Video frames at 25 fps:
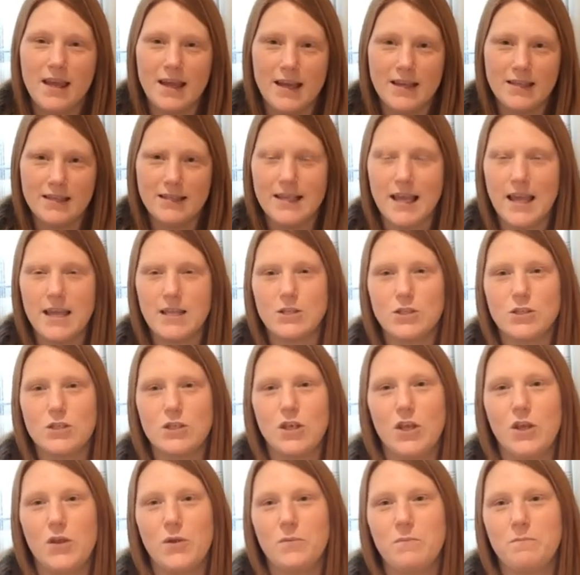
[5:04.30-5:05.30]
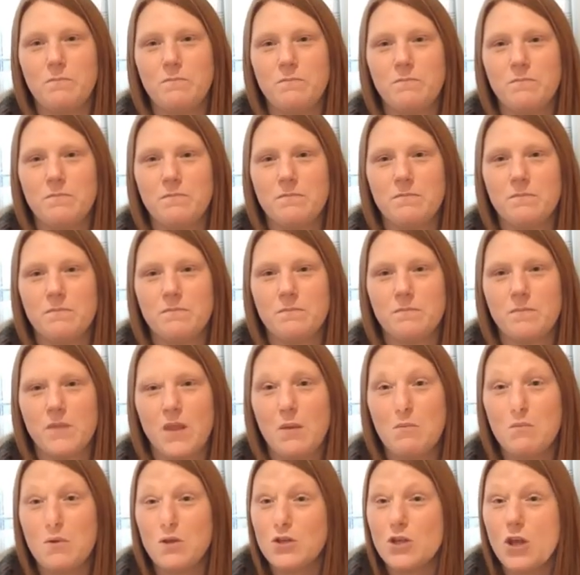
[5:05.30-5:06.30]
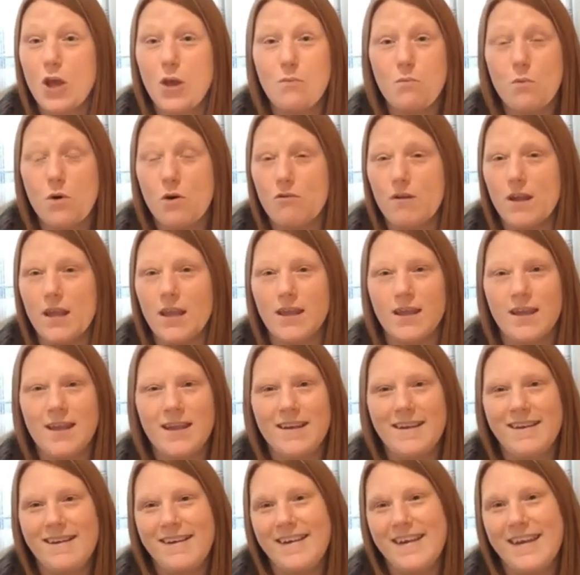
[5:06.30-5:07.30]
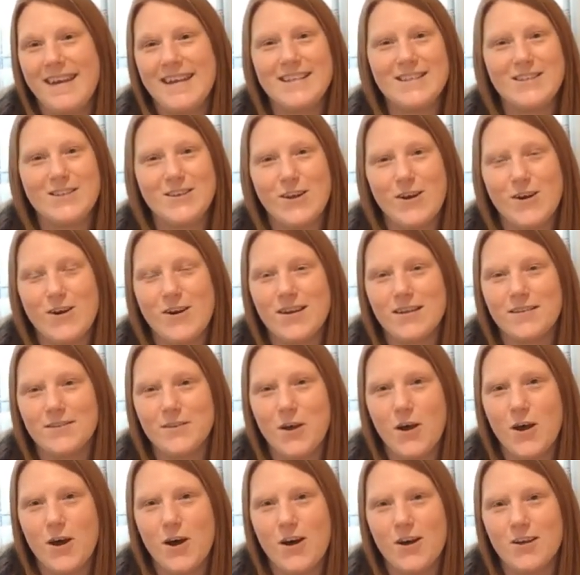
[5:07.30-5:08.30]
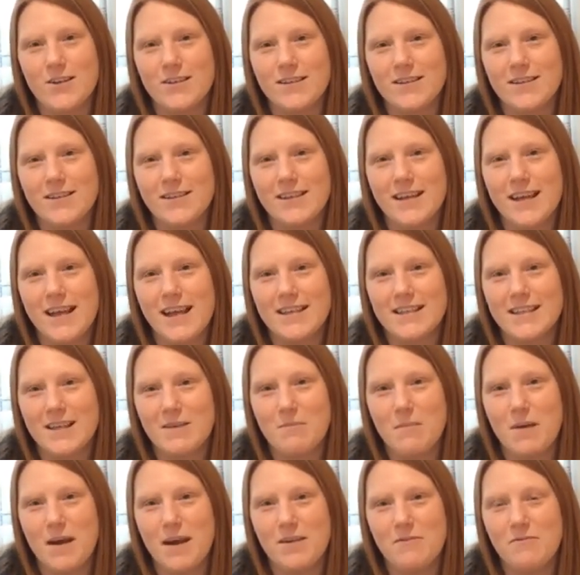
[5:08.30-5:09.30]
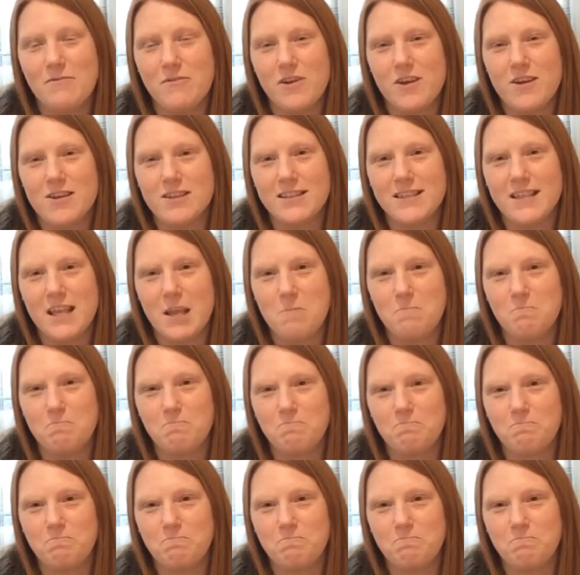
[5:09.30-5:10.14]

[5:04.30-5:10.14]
a saint too. But don't worry, it's not as hard as it might first seem.